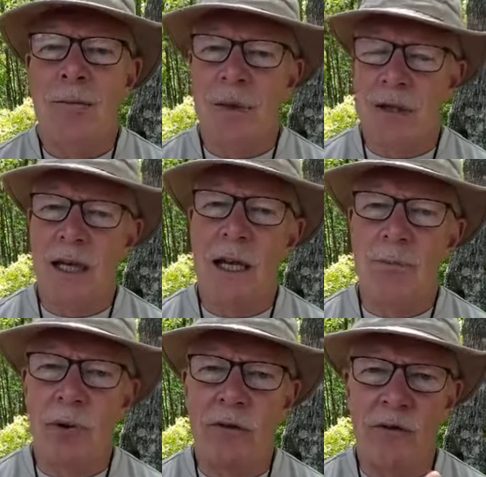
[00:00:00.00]
But then I
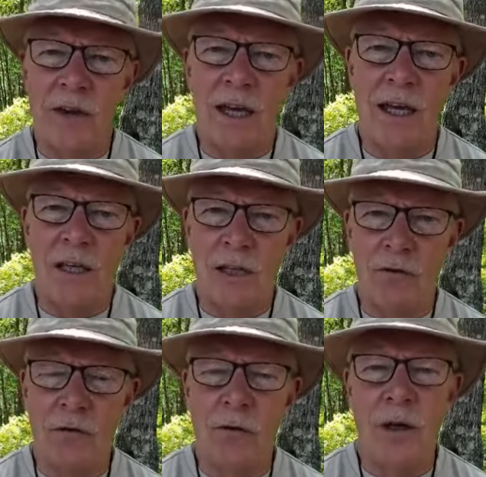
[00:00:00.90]
put a fan
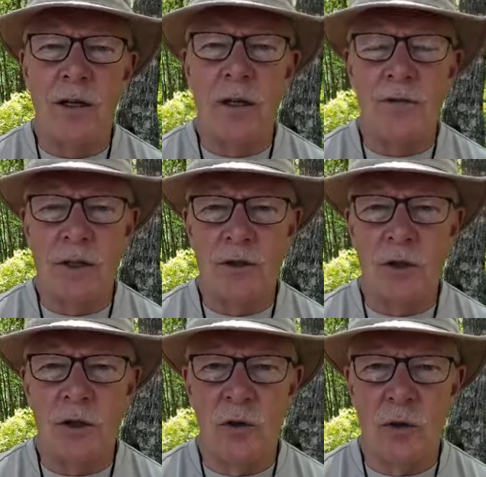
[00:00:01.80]
in front of each
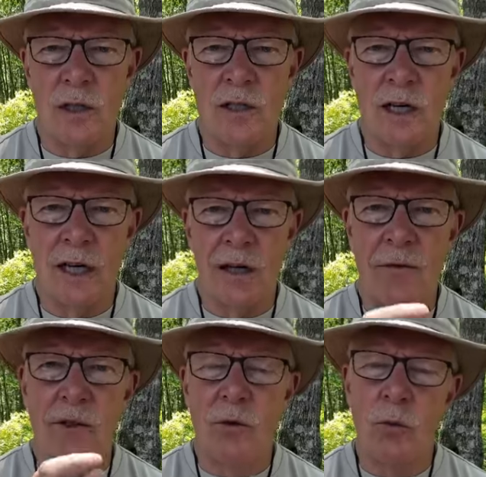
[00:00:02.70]
of the units and I have
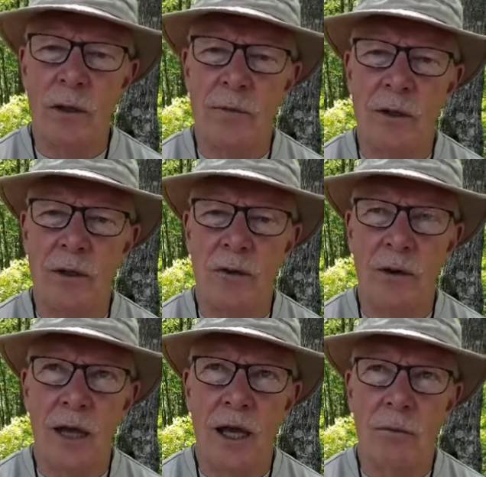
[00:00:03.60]
a little wind meter,
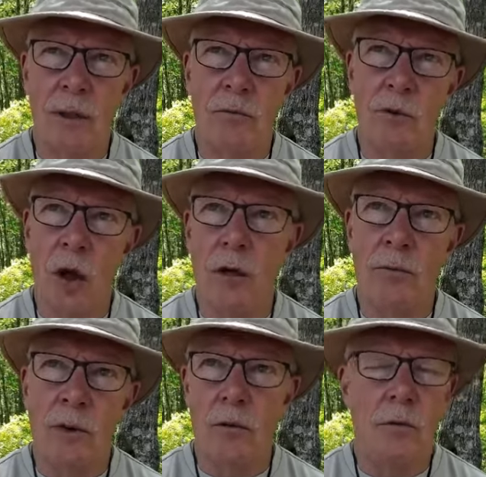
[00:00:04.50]

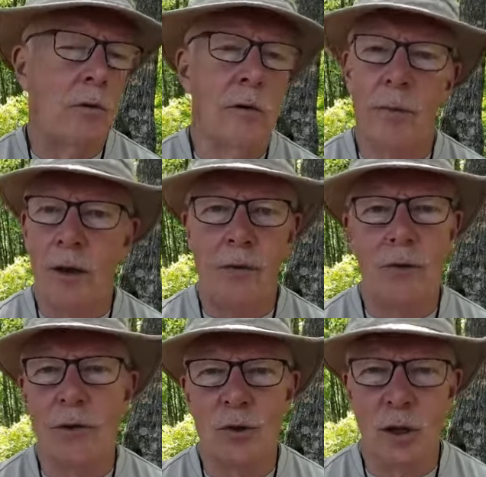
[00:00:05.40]
anemometer, I'm not even
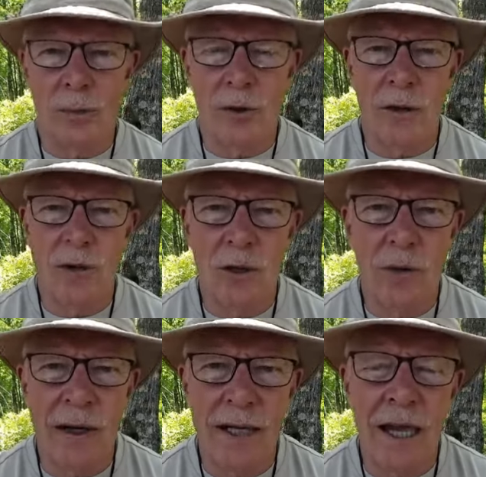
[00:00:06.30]
going to try to pronounce it
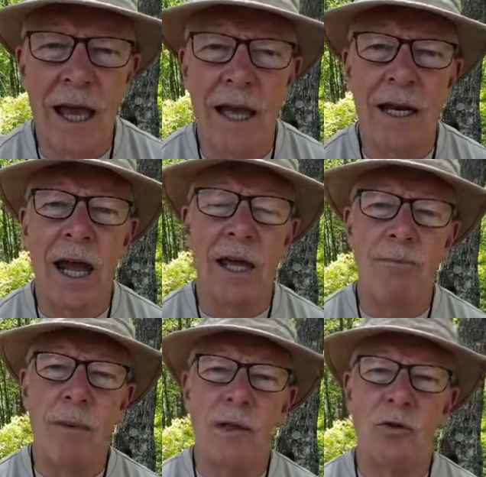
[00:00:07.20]
correctly, and I
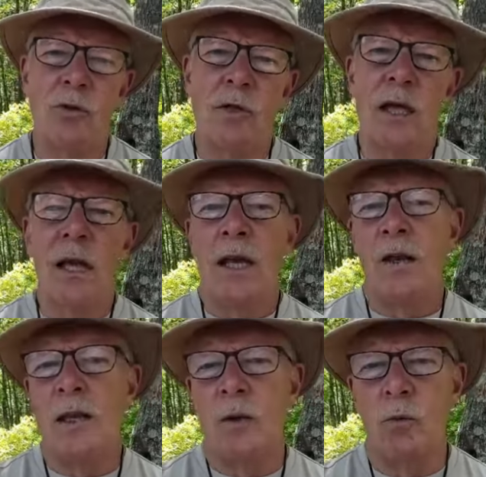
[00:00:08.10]
measured
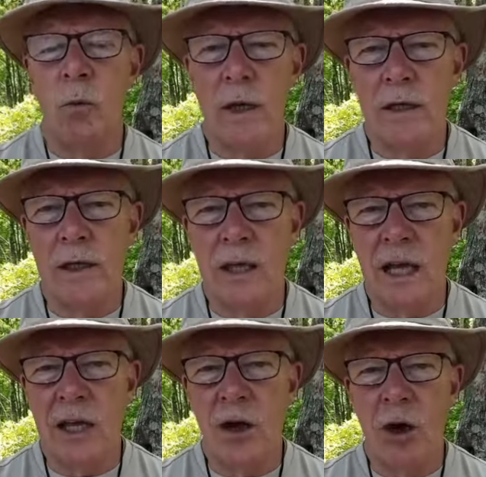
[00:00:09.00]
the wind that
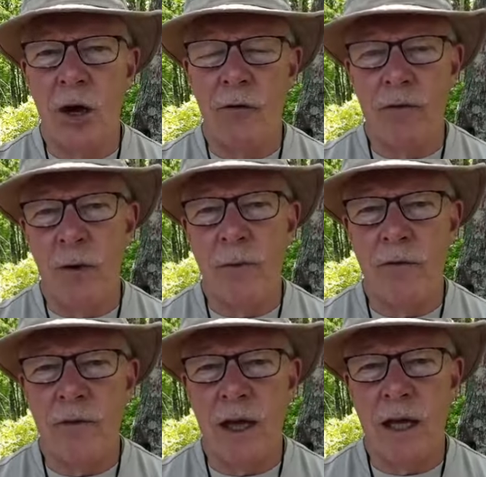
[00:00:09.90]
I got from the
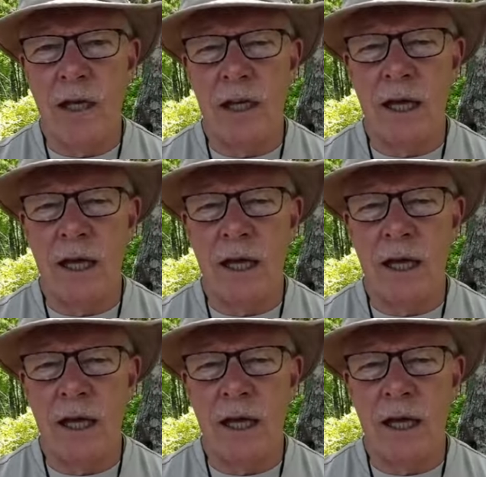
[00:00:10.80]
fan